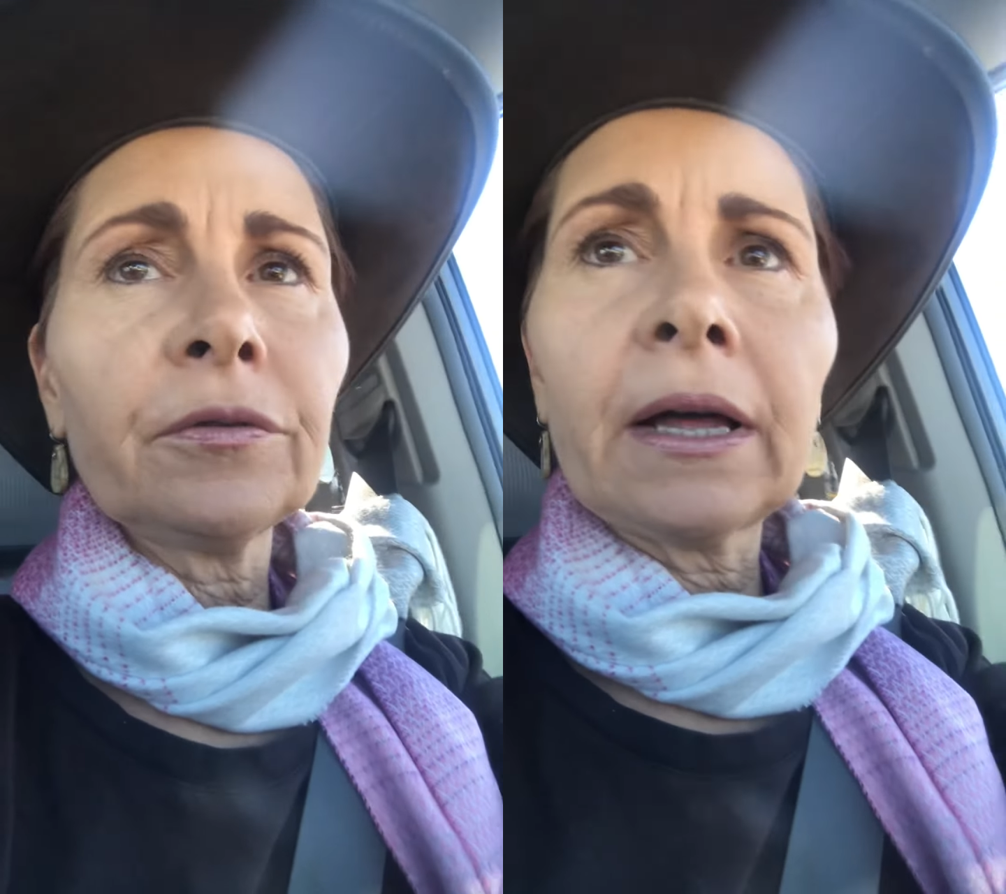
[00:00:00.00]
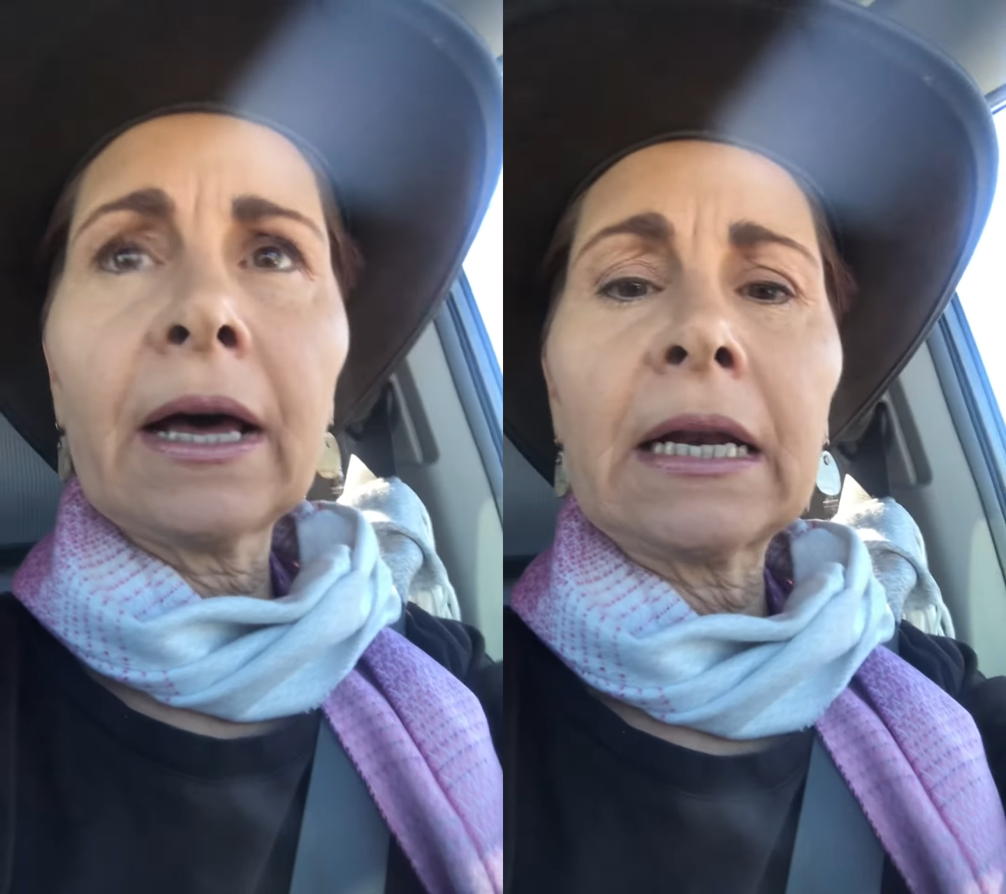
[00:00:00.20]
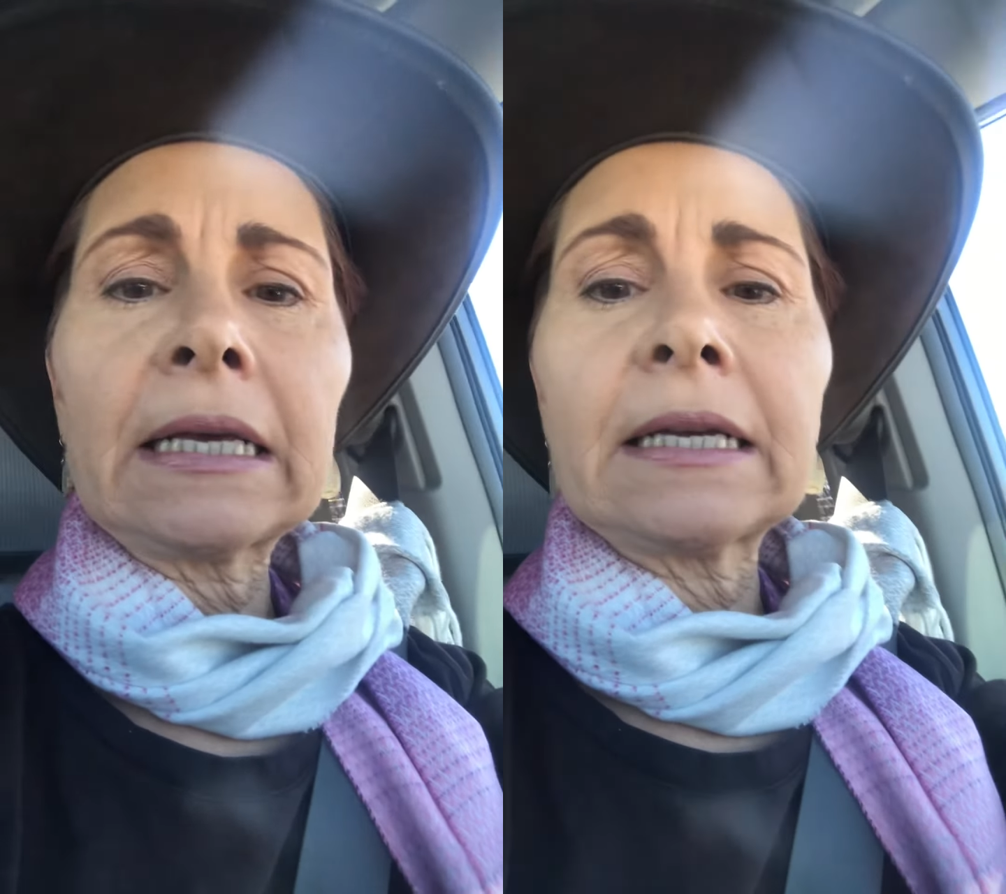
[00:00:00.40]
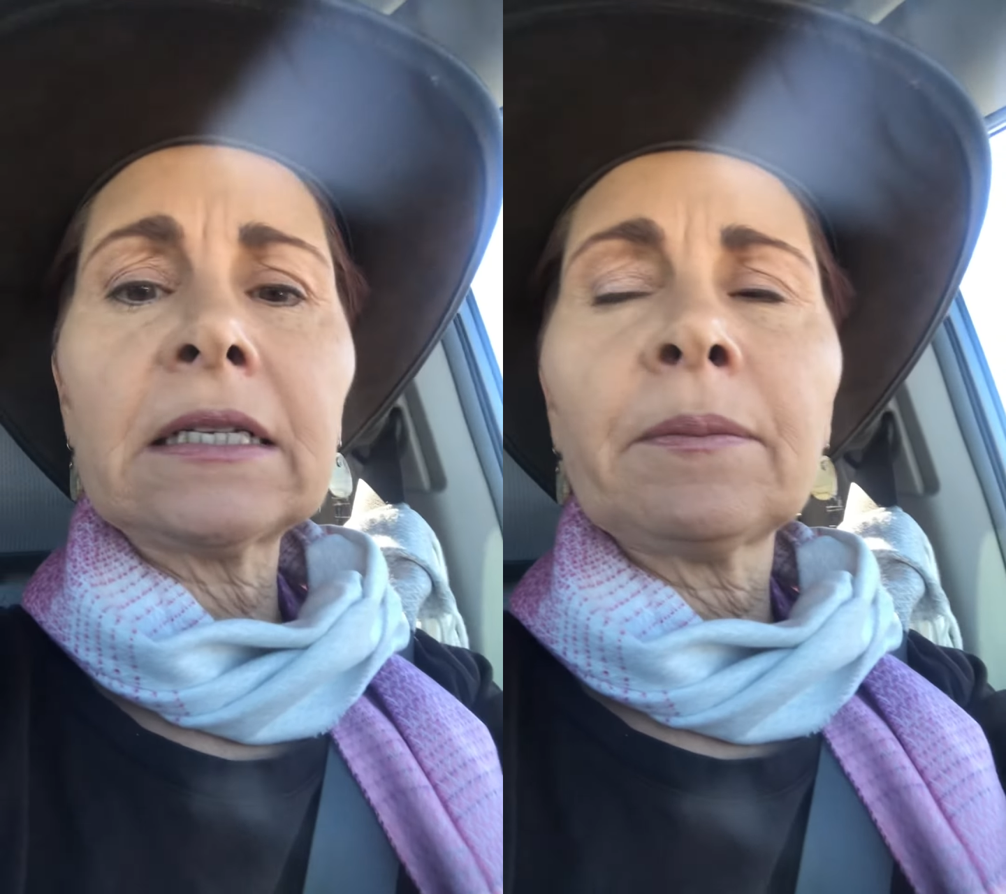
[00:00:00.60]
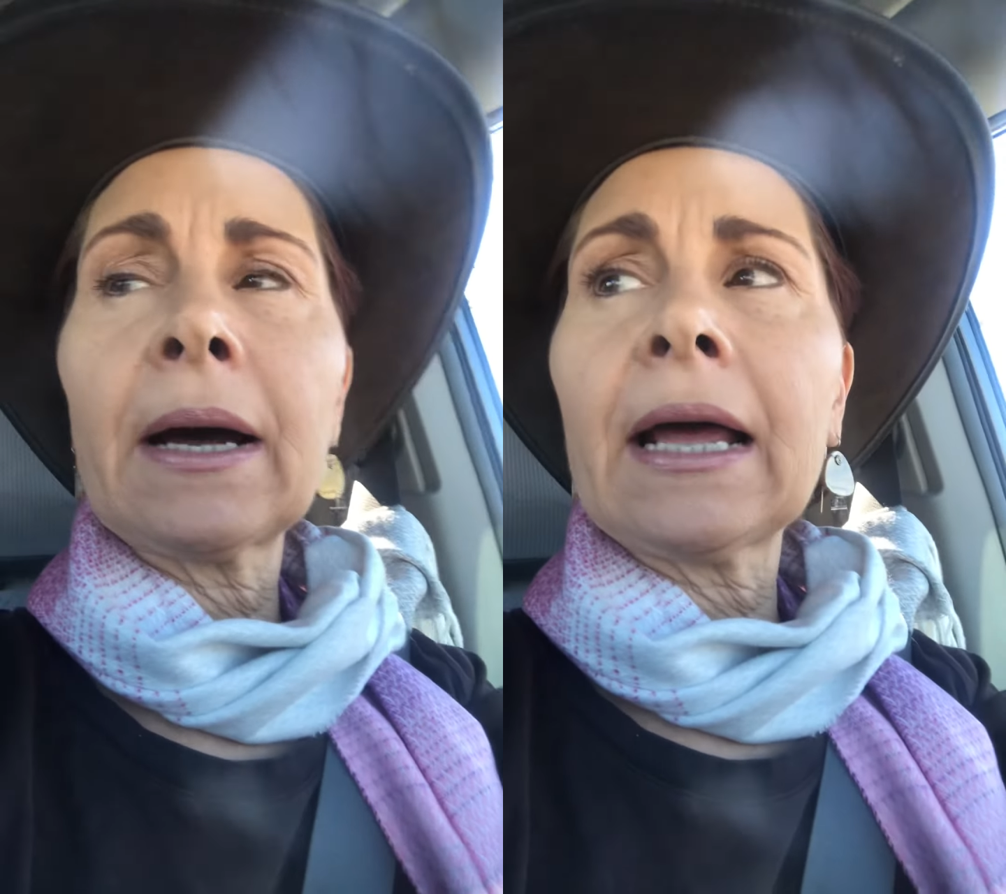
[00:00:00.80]
how to get
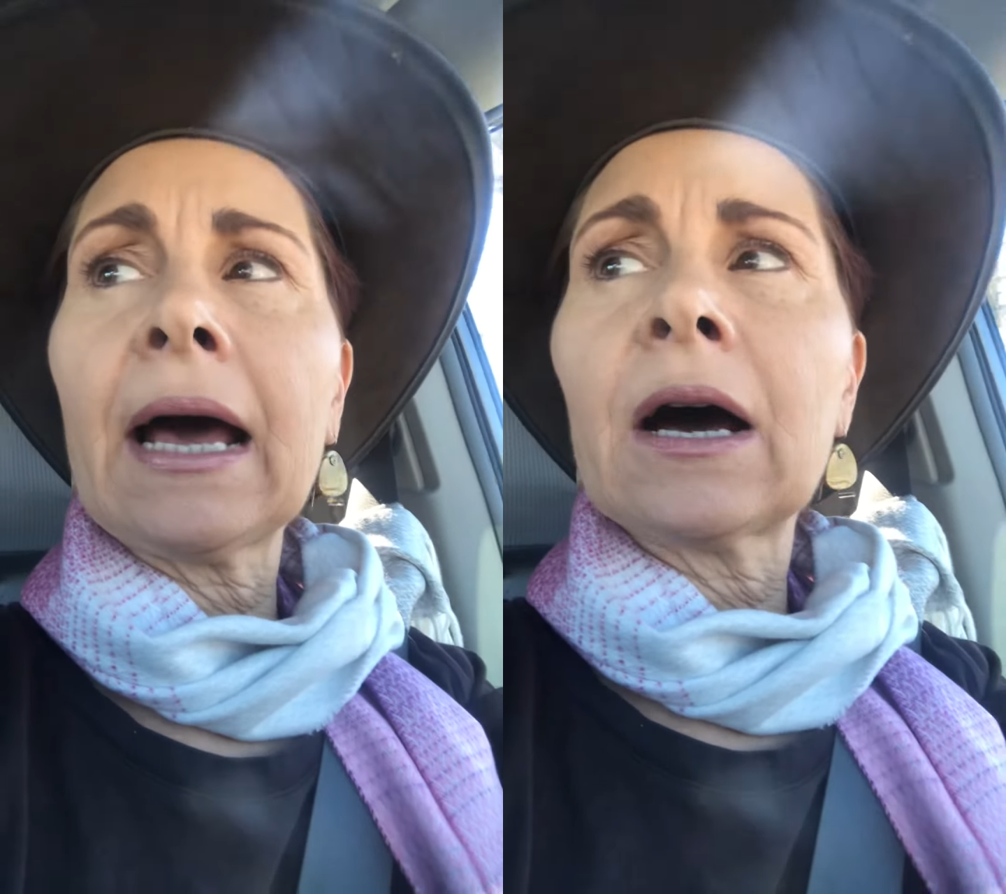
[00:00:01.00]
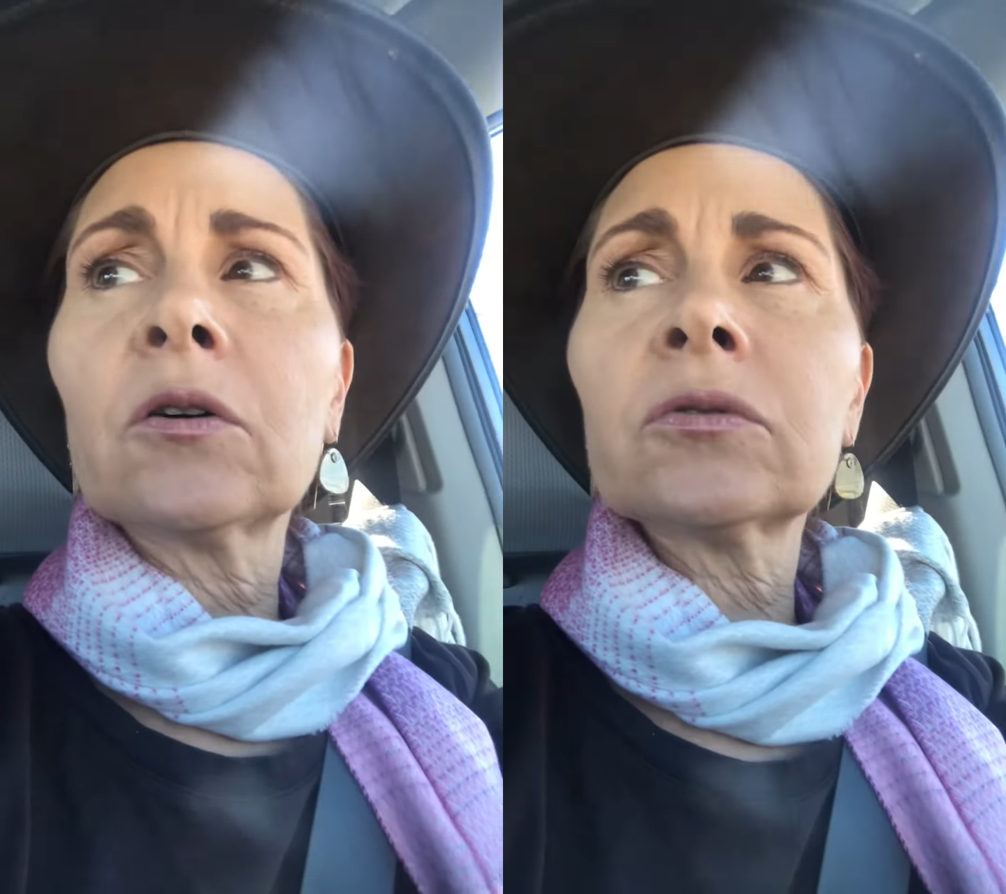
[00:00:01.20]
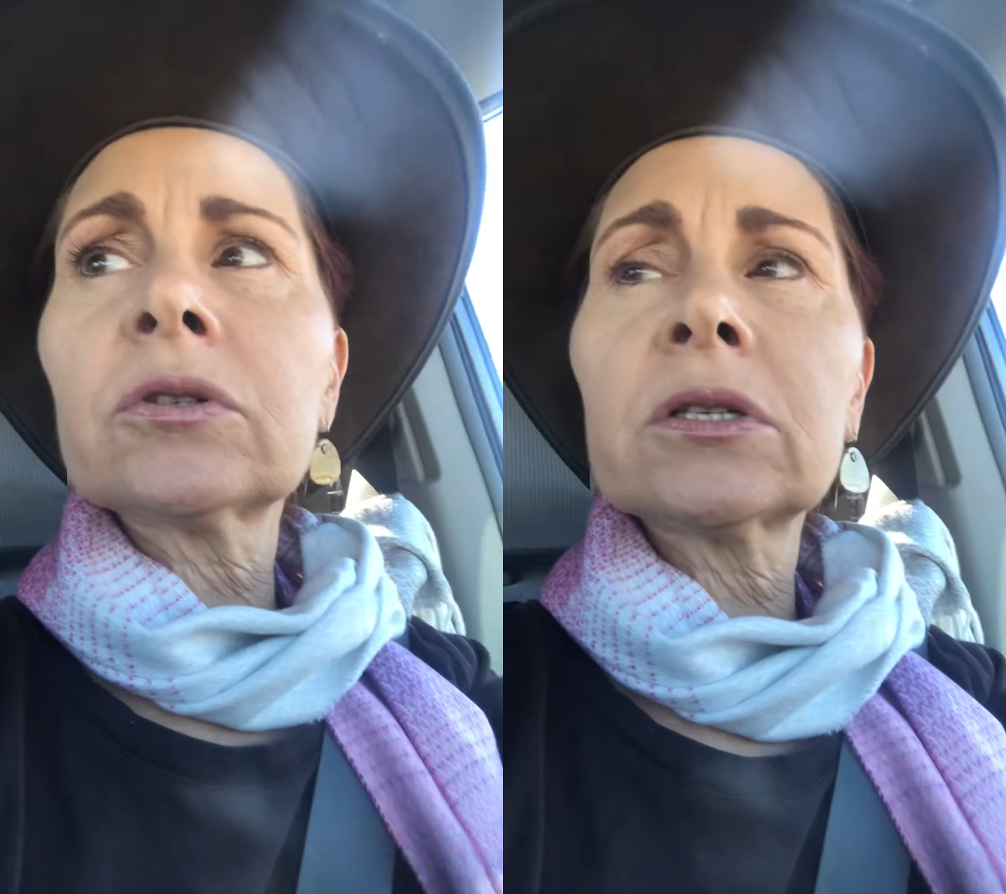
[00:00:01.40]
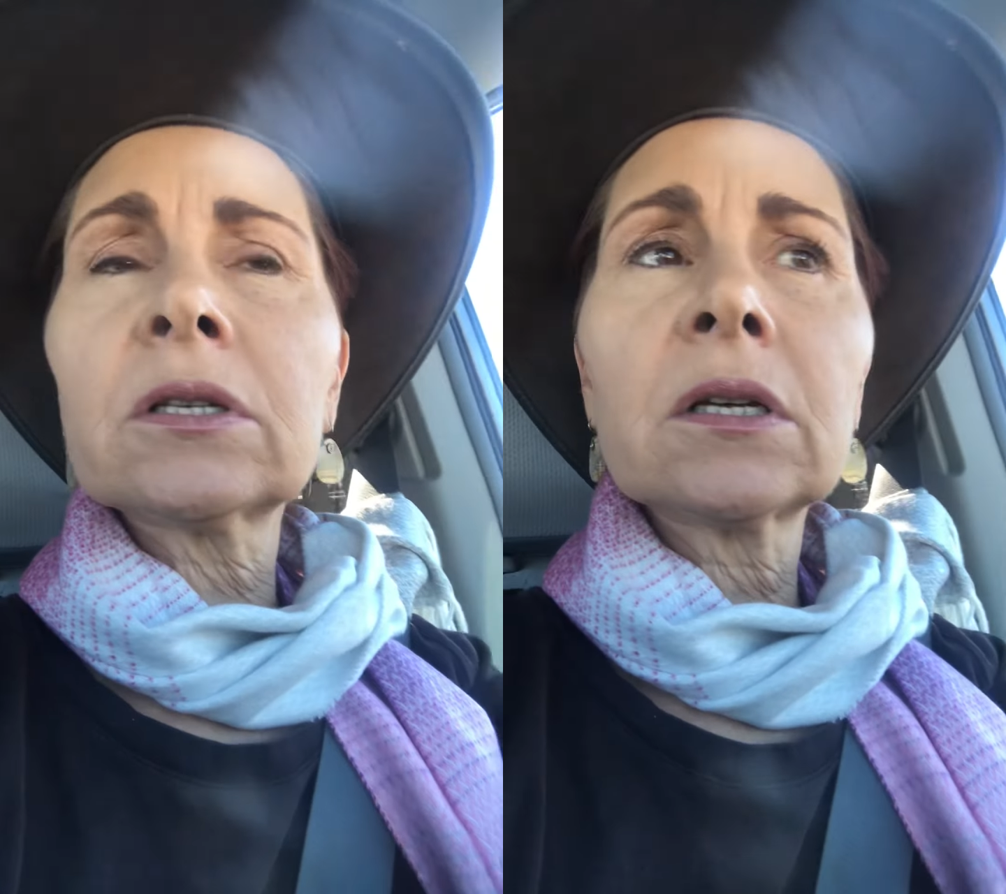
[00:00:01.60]
to my house